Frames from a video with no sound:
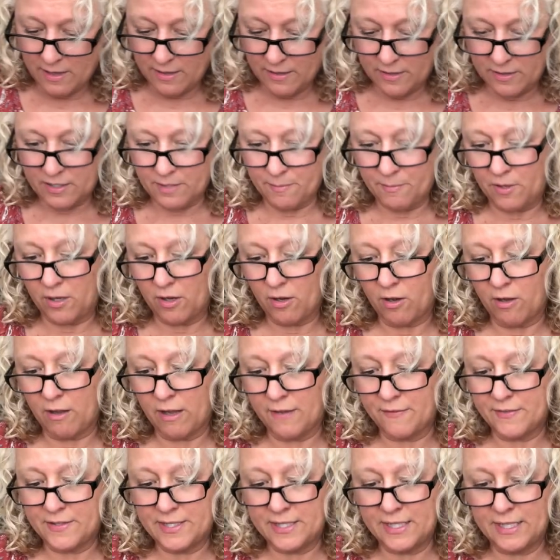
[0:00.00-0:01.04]
some of y'all
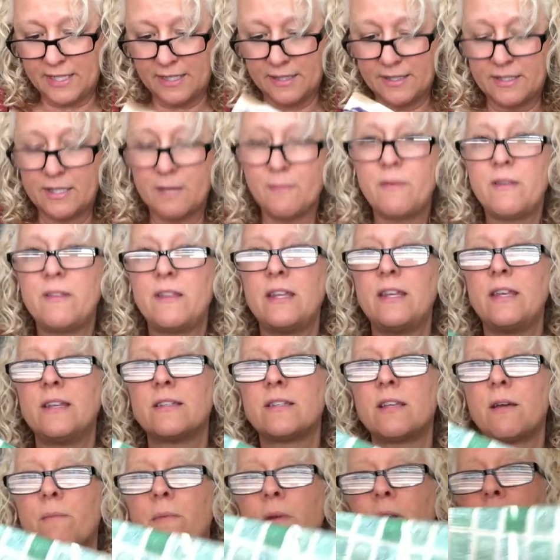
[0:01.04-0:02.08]
have seen some of these.
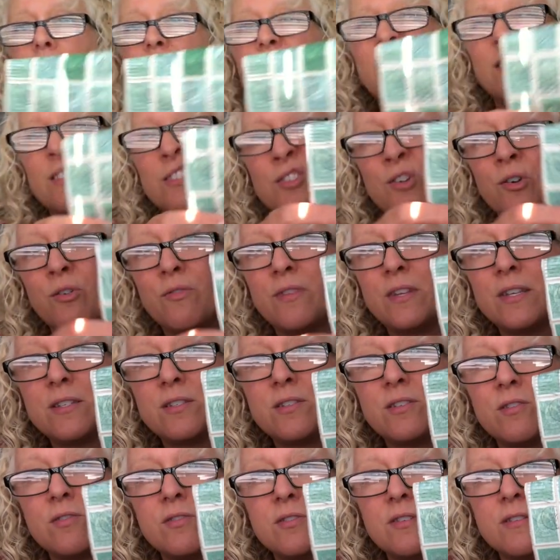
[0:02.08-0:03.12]
I'm gonna show these
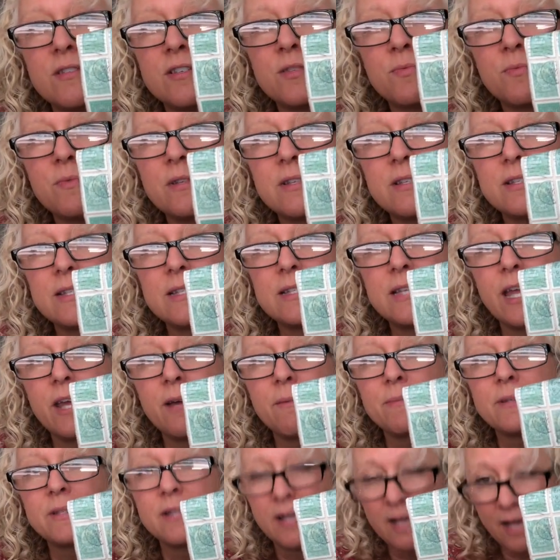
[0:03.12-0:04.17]
to you. So this one is
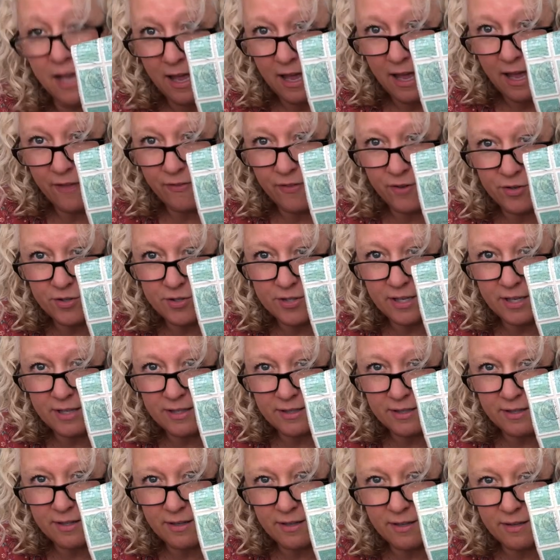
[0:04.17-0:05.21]
stamps and there's,
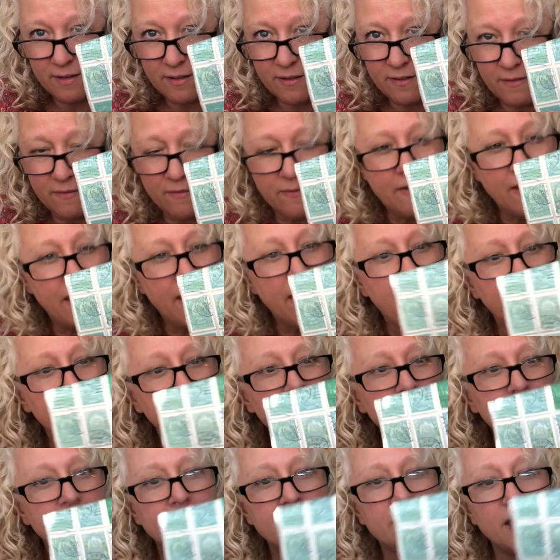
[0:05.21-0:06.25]
they have
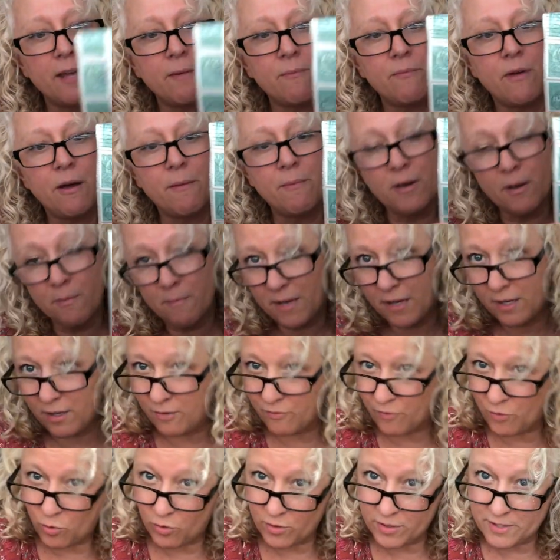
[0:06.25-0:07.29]
this stamp. I'm gonna make,
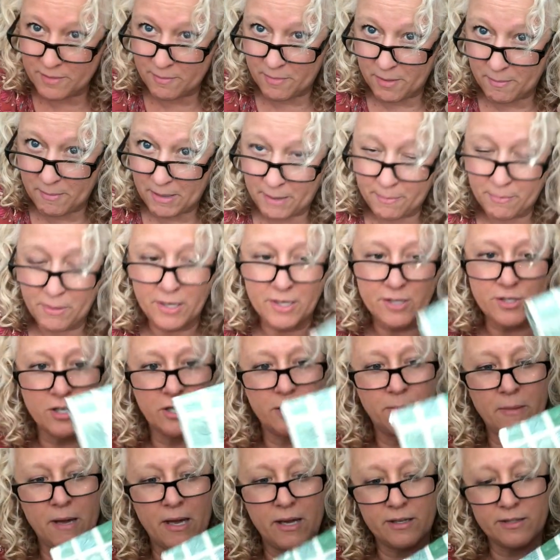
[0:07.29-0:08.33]
of course I'm gonna make
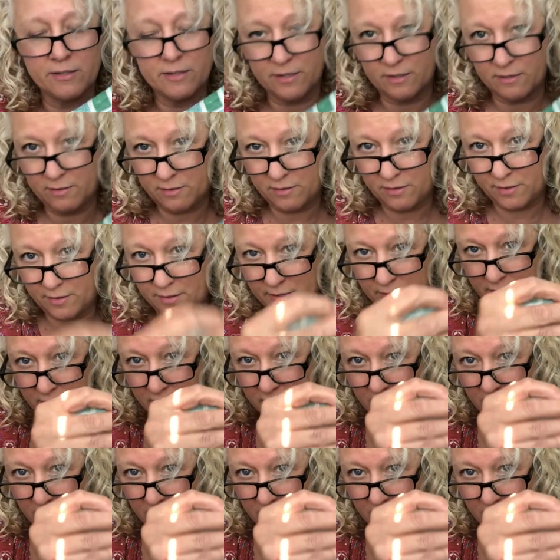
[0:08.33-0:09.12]
project bags out of these.